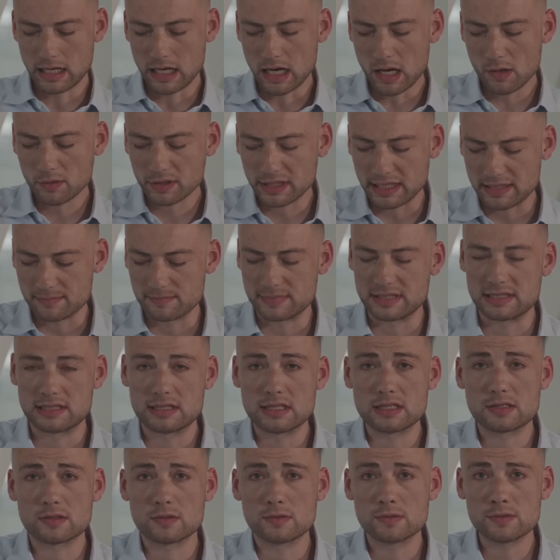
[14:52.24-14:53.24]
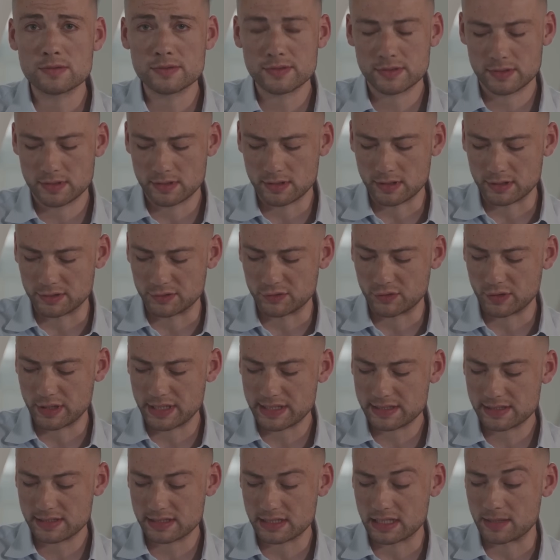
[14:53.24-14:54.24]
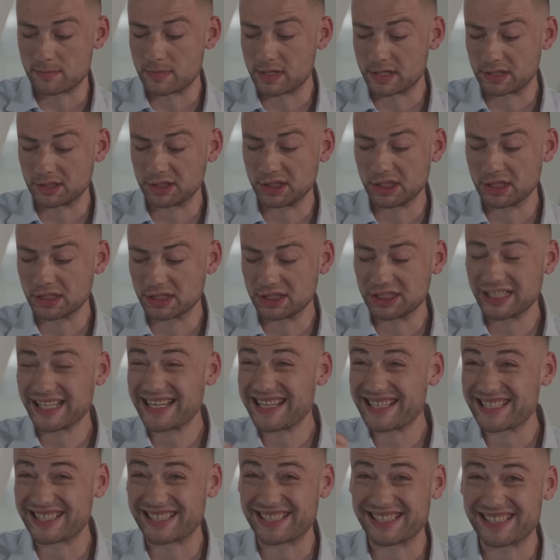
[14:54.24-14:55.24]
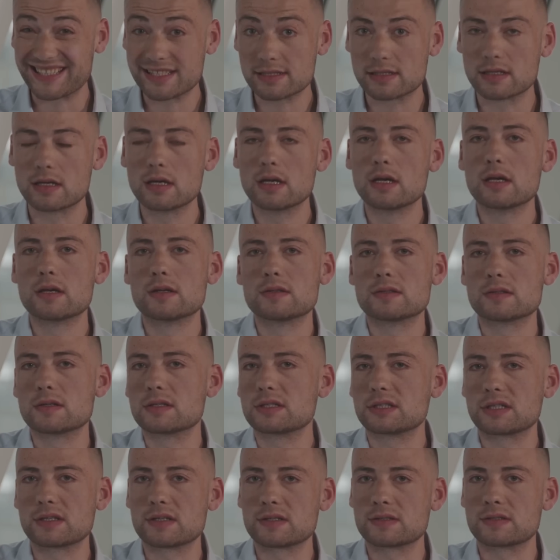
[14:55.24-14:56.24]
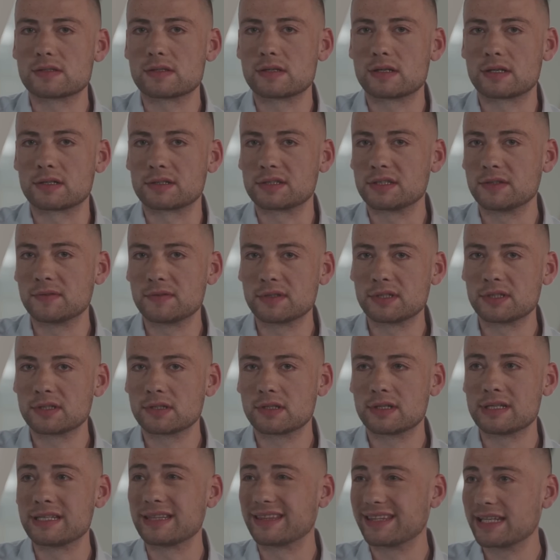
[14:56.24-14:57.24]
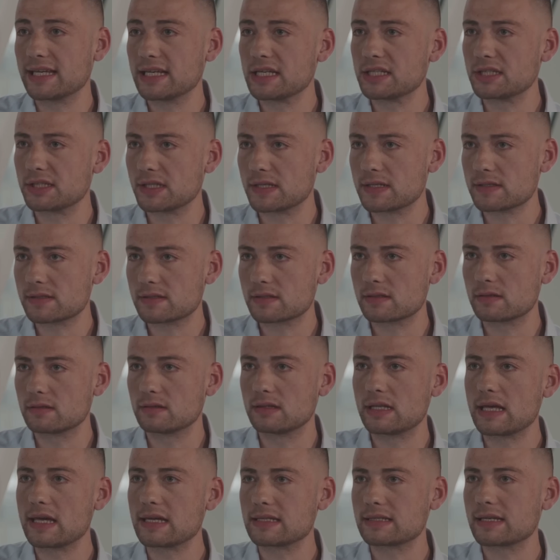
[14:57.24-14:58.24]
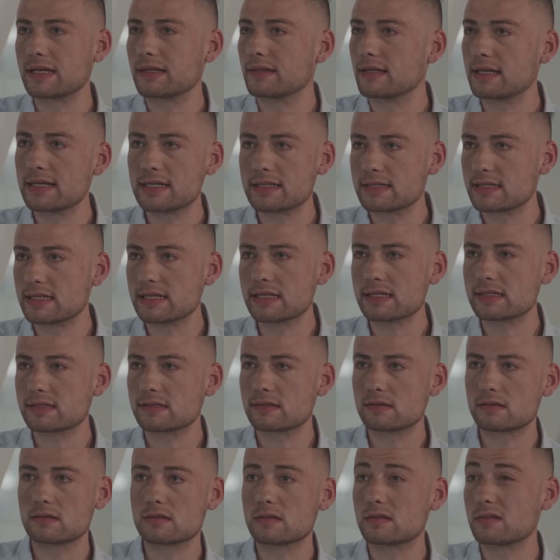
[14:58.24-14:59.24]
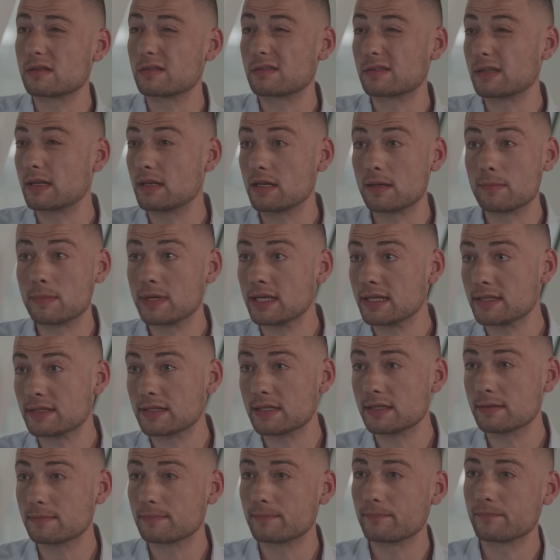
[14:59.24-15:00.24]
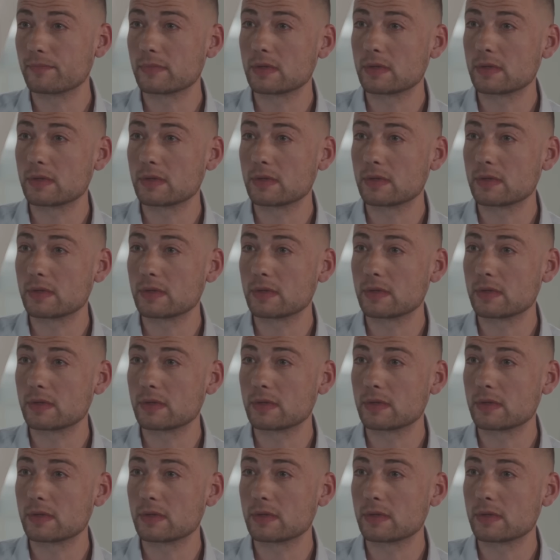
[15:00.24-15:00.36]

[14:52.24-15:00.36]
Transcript: How can business schools address emerging challenges such as artificial intelligence, data analytics, sustainability?